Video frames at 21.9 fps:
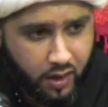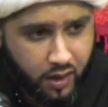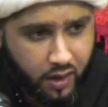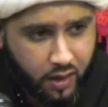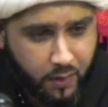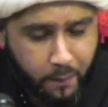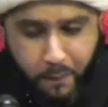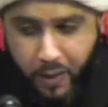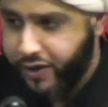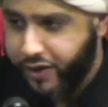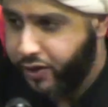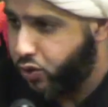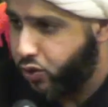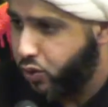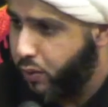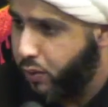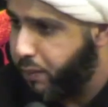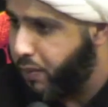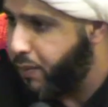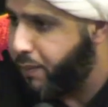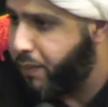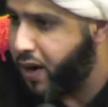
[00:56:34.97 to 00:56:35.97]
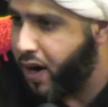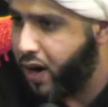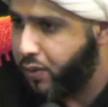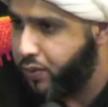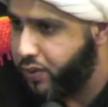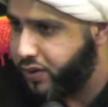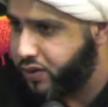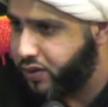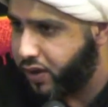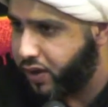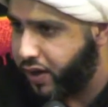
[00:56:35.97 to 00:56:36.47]
by
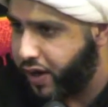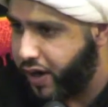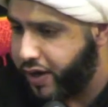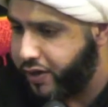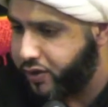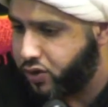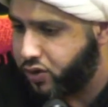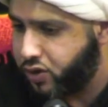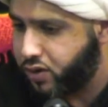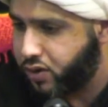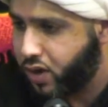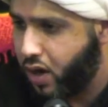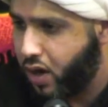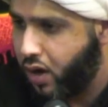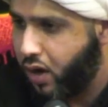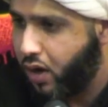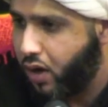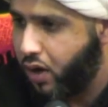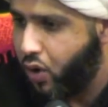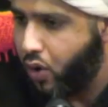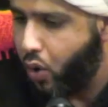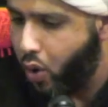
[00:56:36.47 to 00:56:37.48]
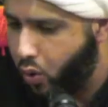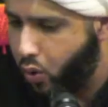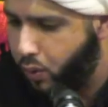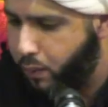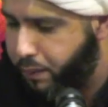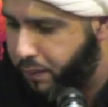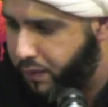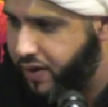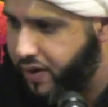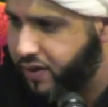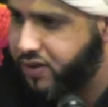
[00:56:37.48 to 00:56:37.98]
superpowers against
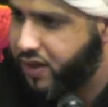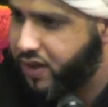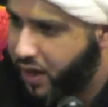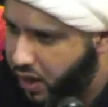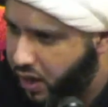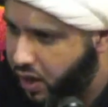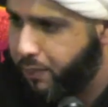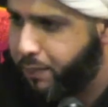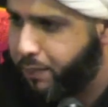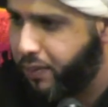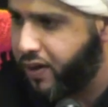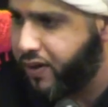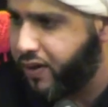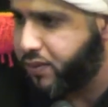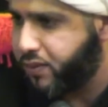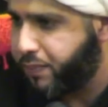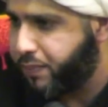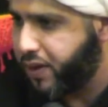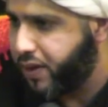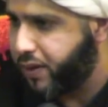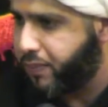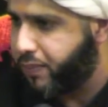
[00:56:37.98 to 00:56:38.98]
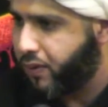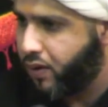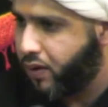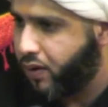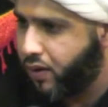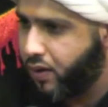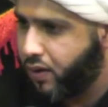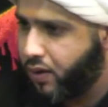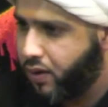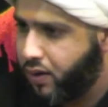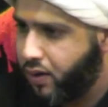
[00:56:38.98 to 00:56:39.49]
hopeless, helpless people.
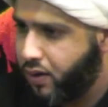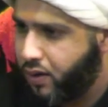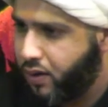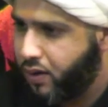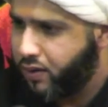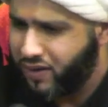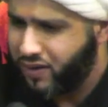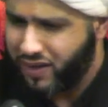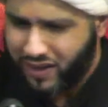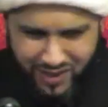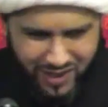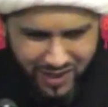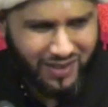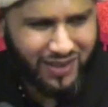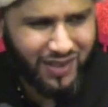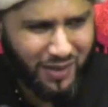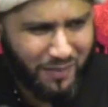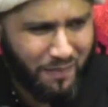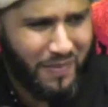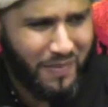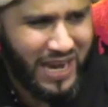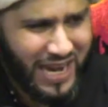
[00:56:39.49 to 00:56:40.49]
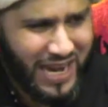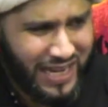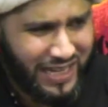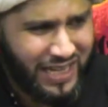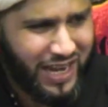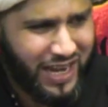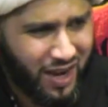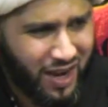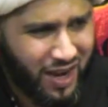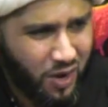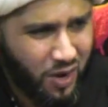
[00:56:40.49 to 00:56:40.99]
This is the
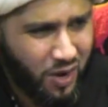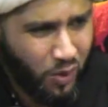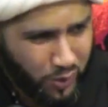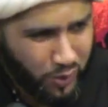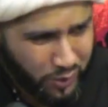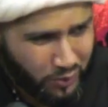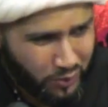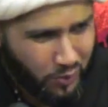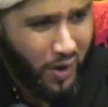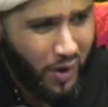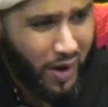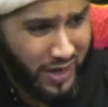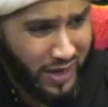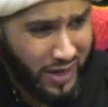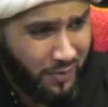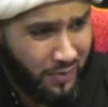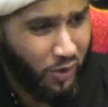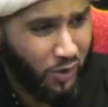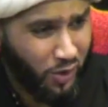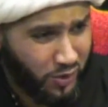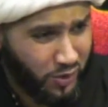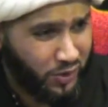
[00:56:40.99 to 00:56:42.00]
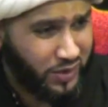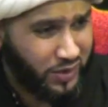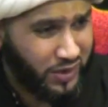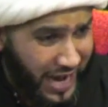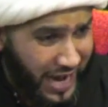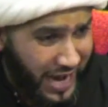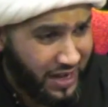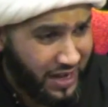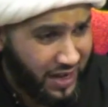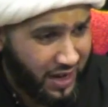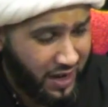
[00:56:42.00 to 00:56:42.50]
media whose word I'm going to
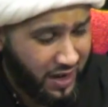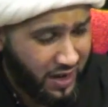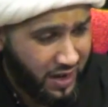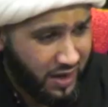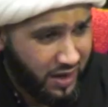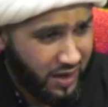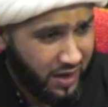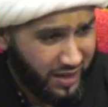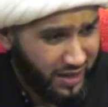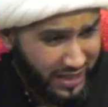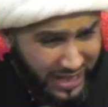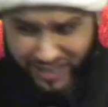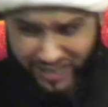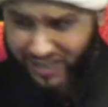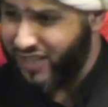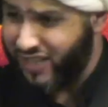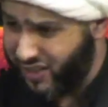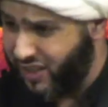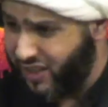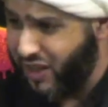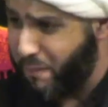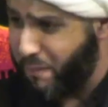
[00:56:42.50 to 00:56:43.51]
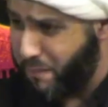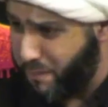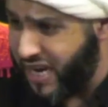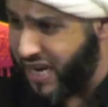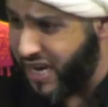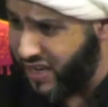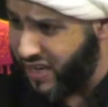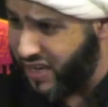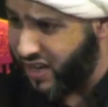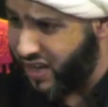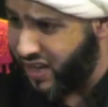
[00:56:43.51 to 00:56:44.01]
take. This is the
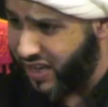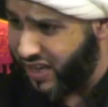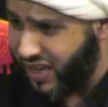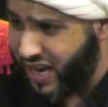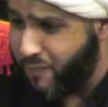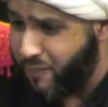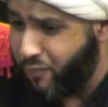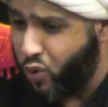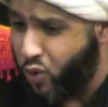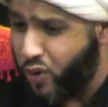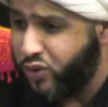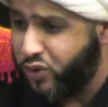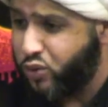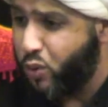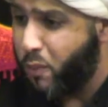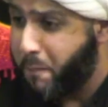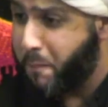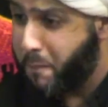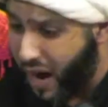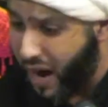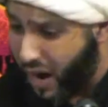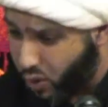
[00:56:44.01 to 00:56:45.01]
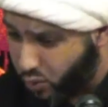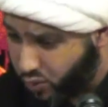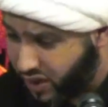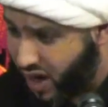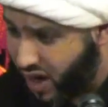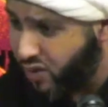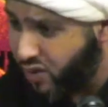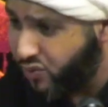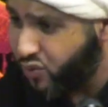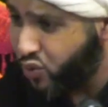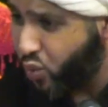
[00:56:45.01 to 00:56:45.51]
media that I'm going to bow
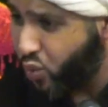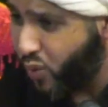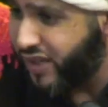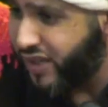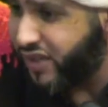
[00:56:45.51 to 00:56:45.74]
down to and